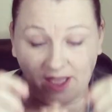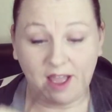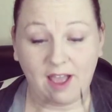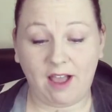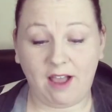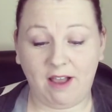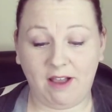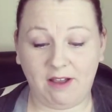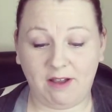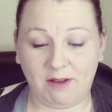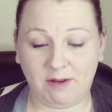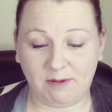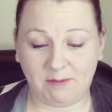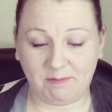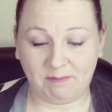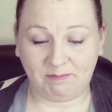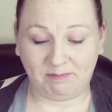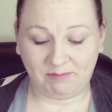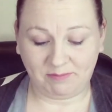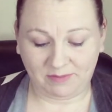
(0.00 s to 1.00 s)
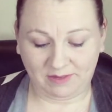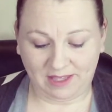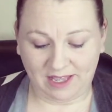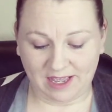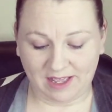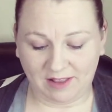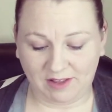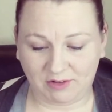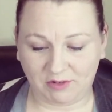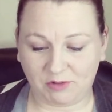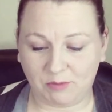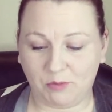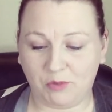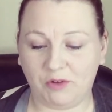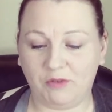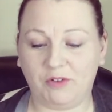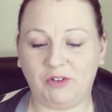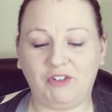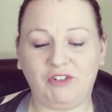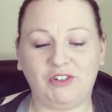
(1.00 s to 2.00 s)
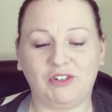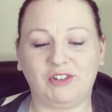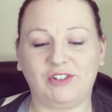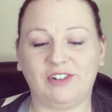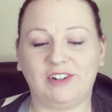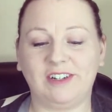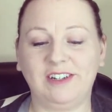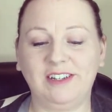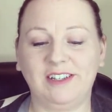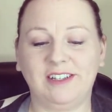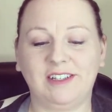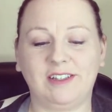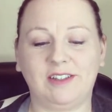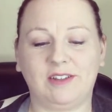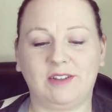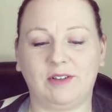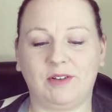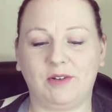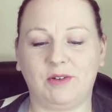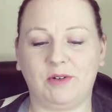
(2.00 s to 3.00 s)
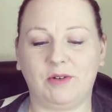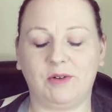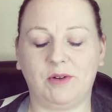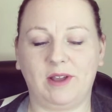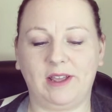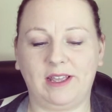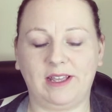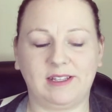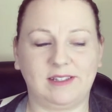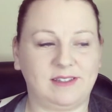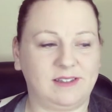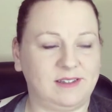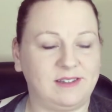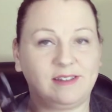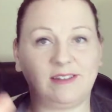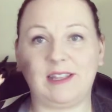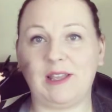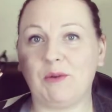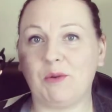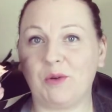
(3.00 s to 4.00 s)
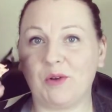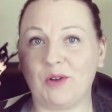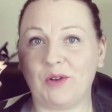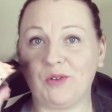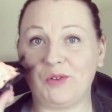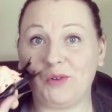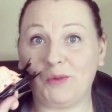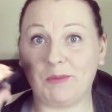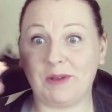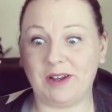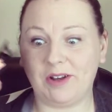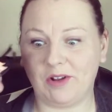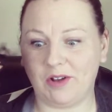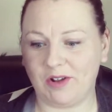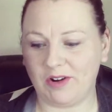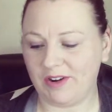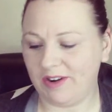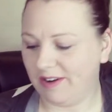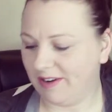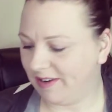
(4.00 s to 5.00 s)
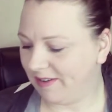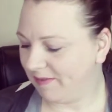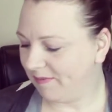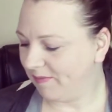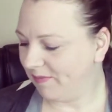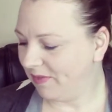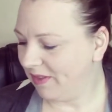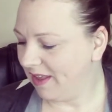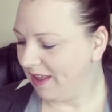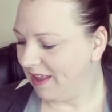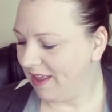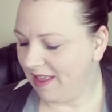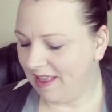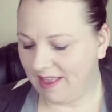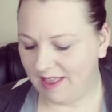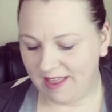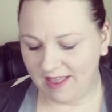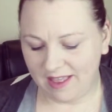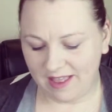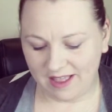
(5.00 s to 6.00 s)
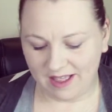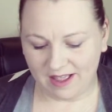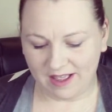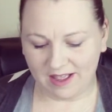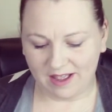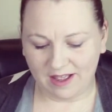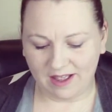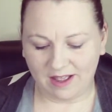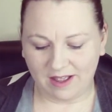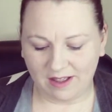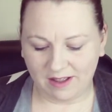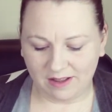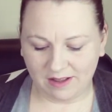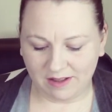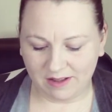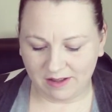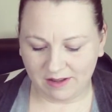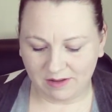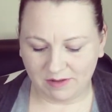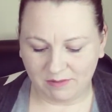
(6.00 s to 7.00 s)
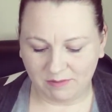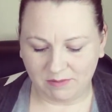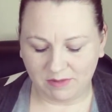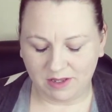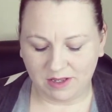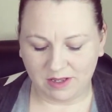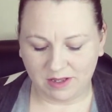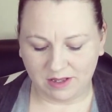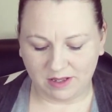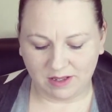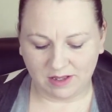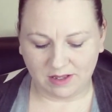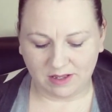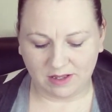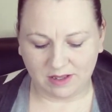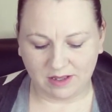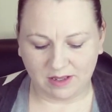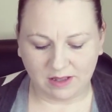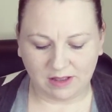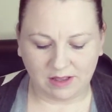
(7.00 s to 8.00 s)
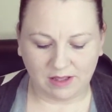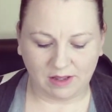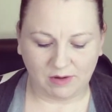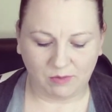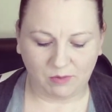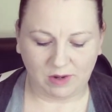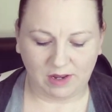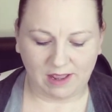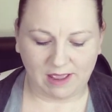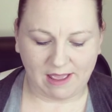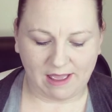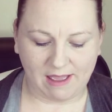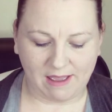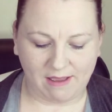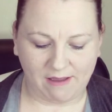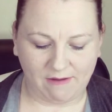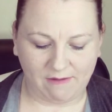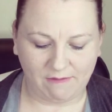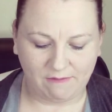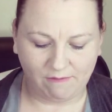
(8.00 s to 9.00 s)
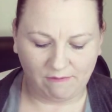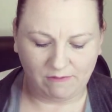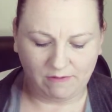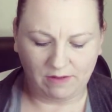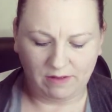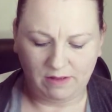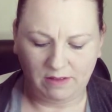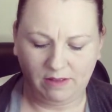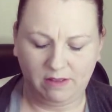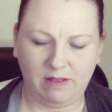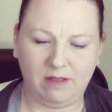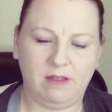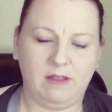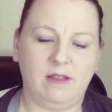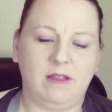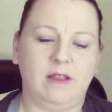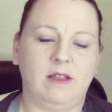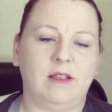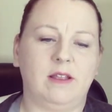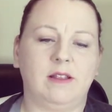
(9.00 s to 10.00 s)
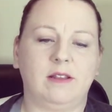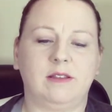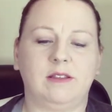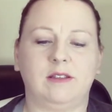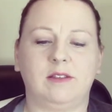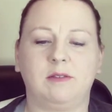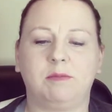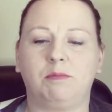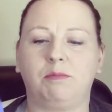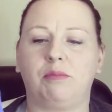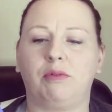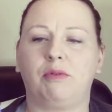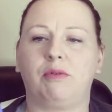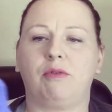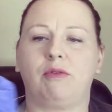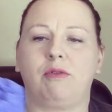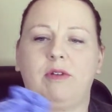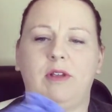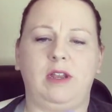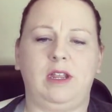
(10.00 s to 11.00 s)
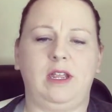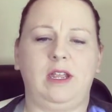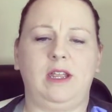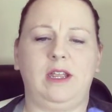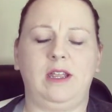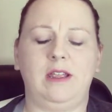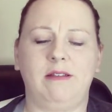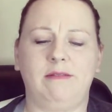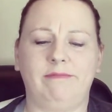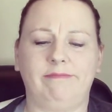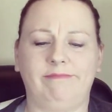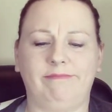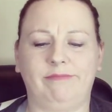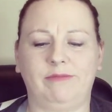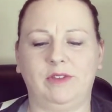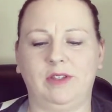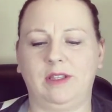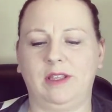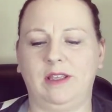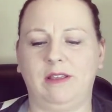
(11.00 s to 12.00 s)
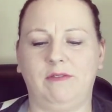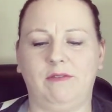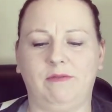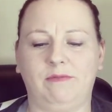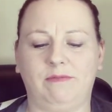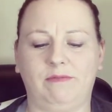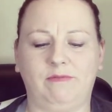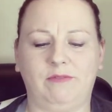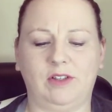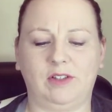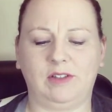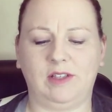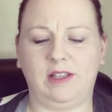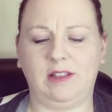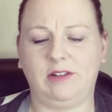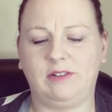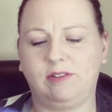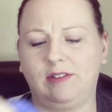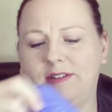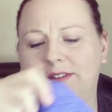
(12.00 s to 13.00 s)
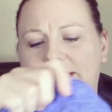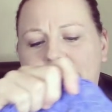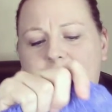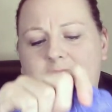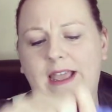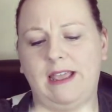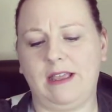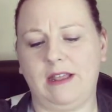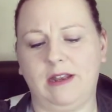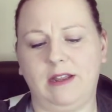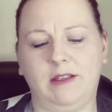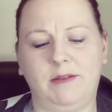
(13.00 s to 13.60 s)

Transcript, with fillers: Um, yeah, these are more for children, so I guess they will go to my daughter. Um, then we have this pretty, feels like there's a tag in